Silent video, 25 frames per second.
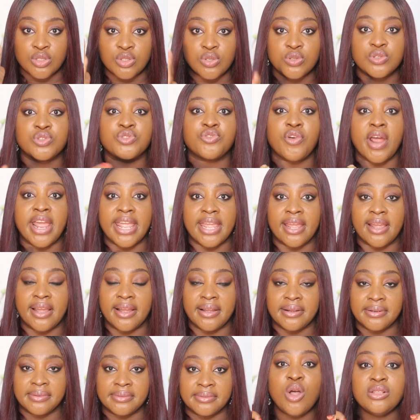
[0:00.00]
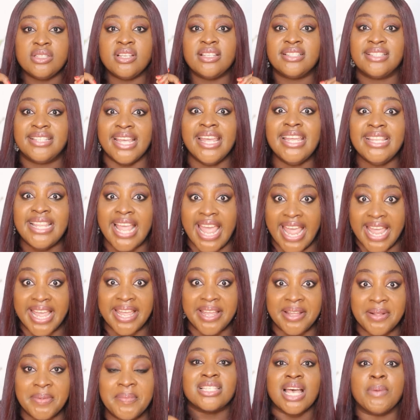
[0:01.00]
to strike. On the
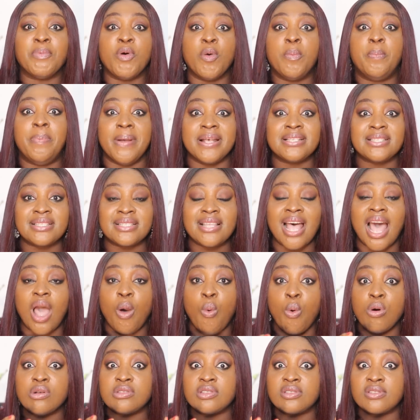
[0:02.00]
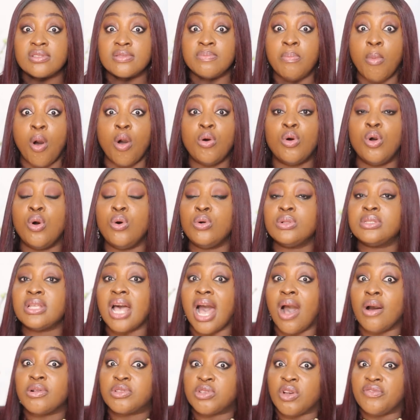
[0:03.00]
D-Day, Thabo Bester was smuggled
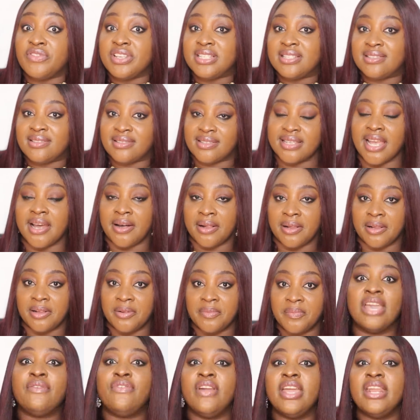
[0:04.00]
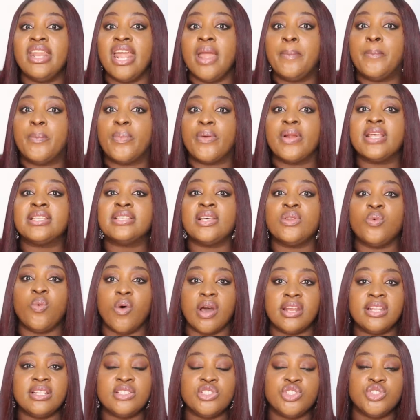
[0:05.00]
out of his cell, given a prison
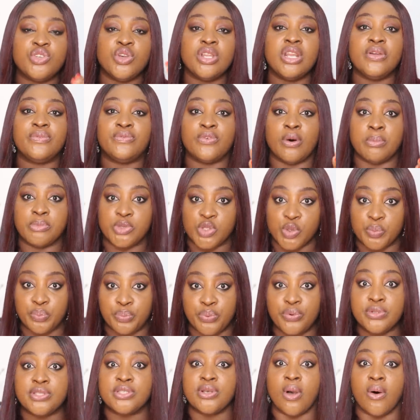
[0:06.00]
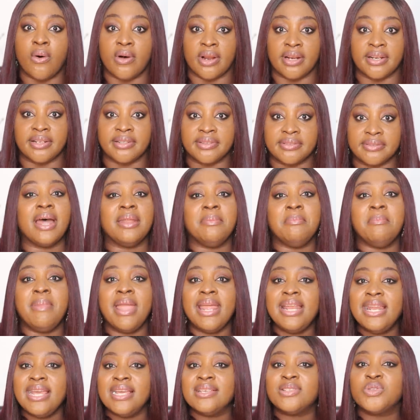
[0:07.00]
warden's uniform to put on, and
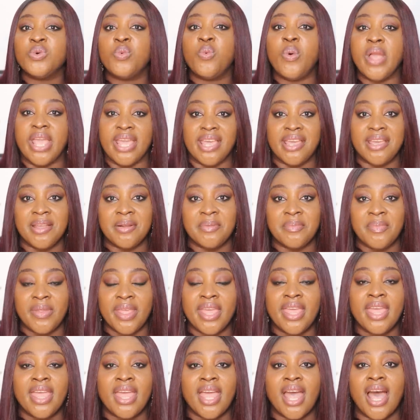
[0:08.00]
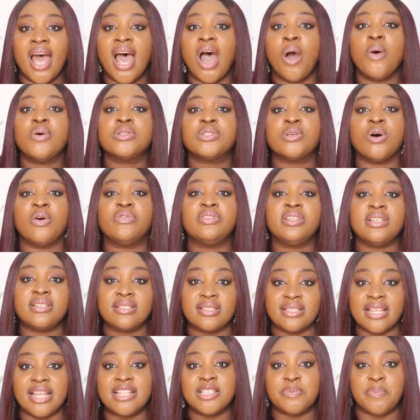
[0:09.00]
made his way out of the
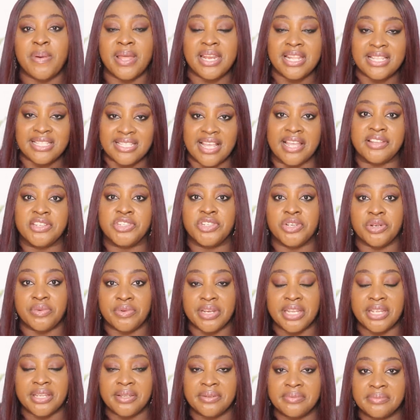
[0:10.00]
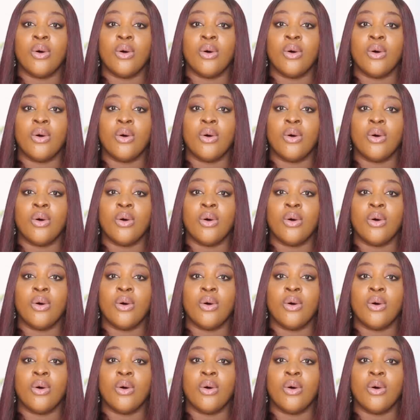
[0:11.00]
state penitentiary,